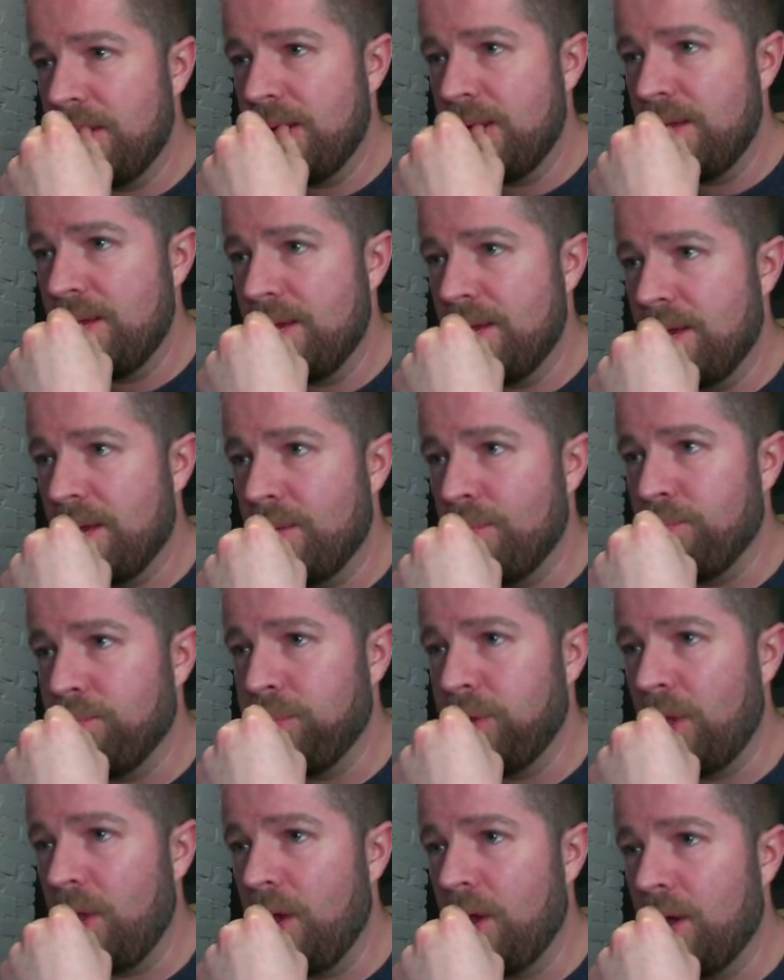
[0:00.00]
It could
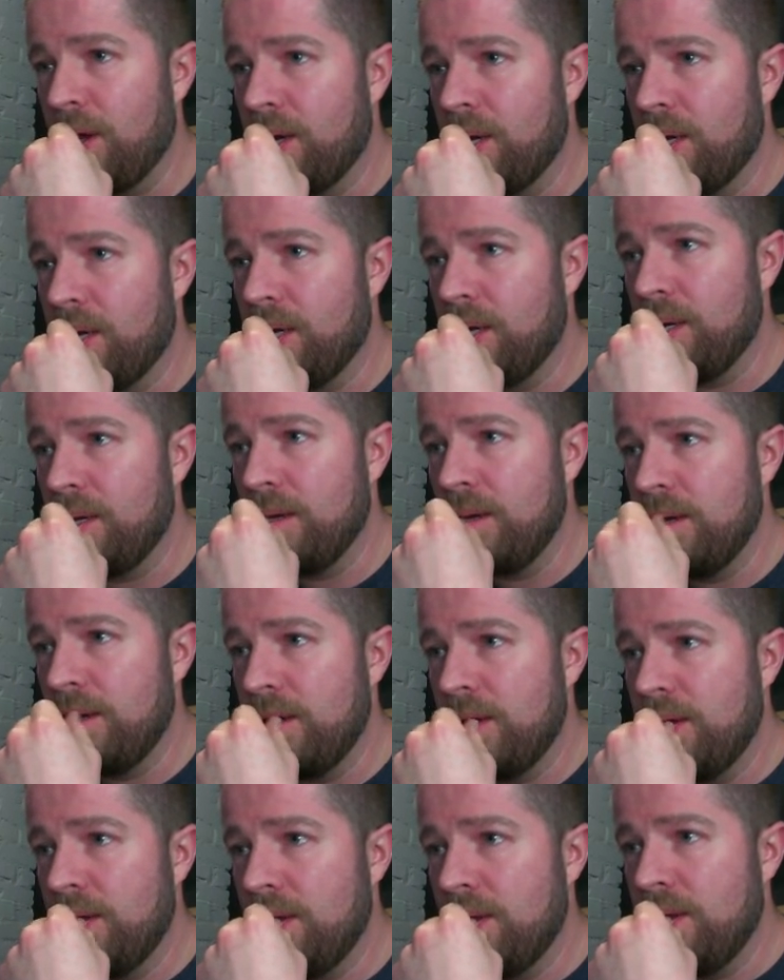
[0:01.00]
block
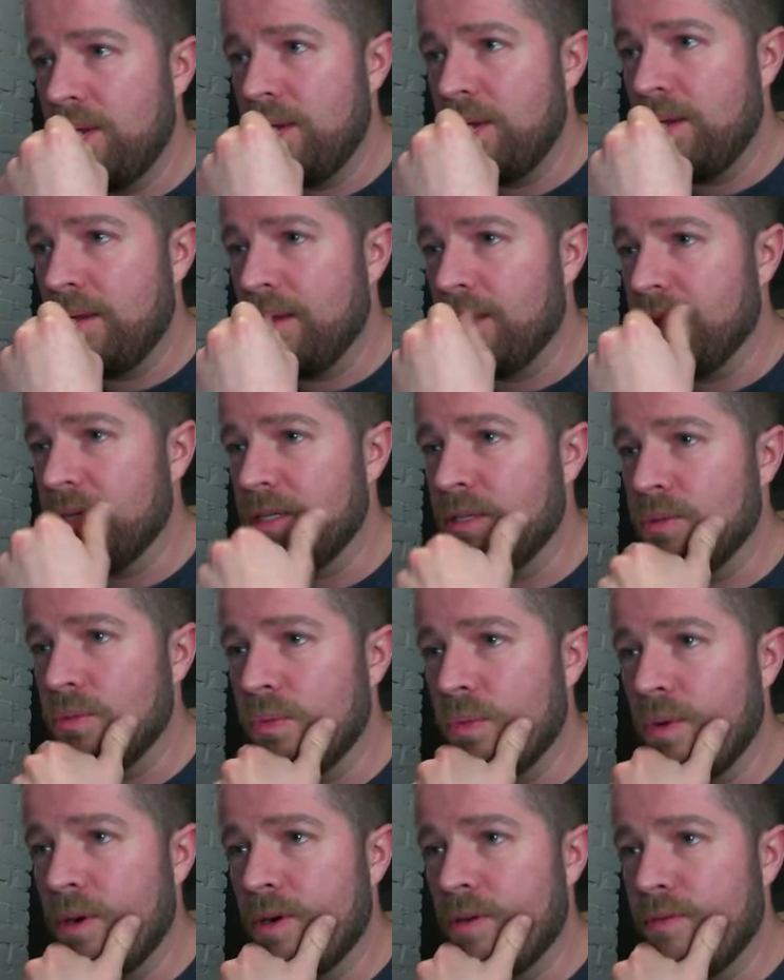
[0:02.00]
at least
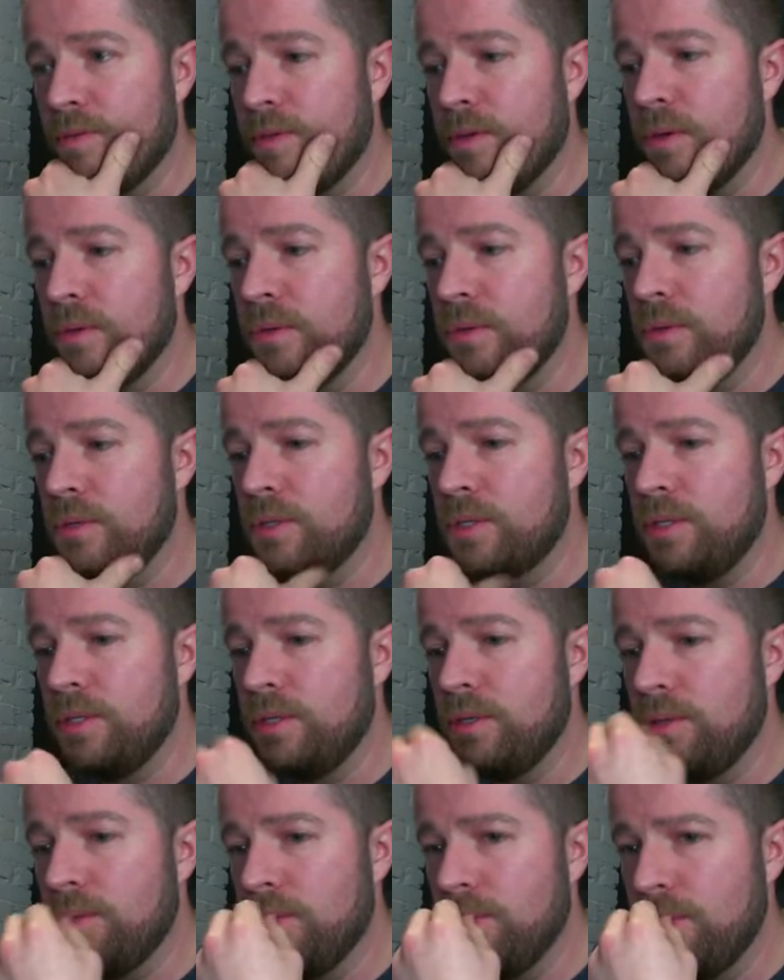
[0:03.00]
one of those
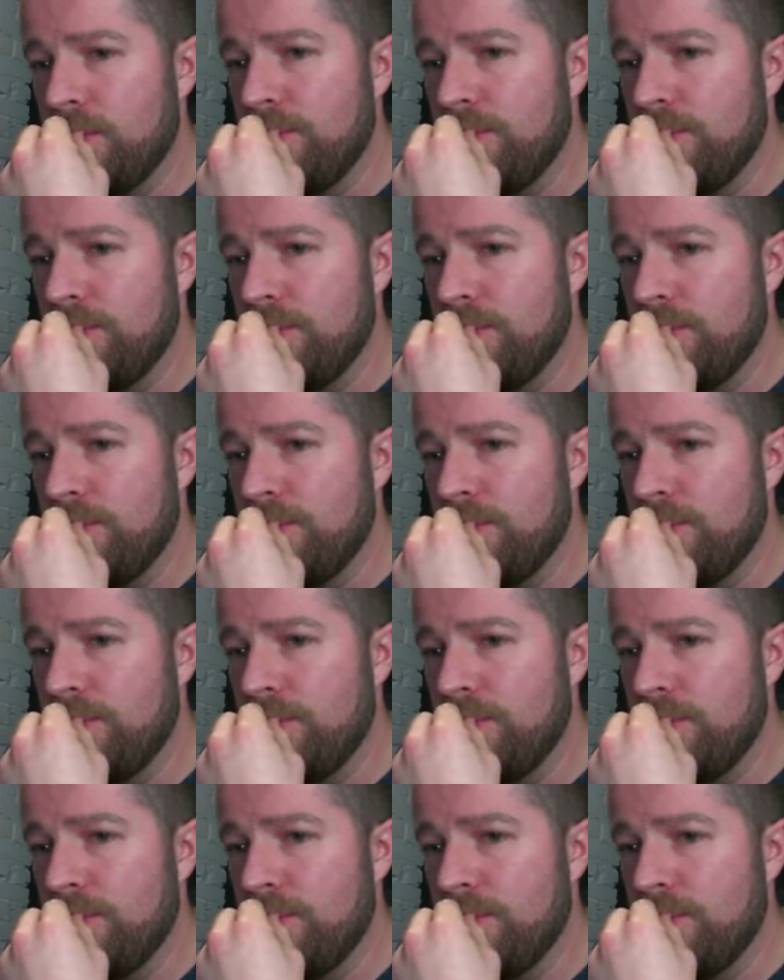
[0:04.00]
two.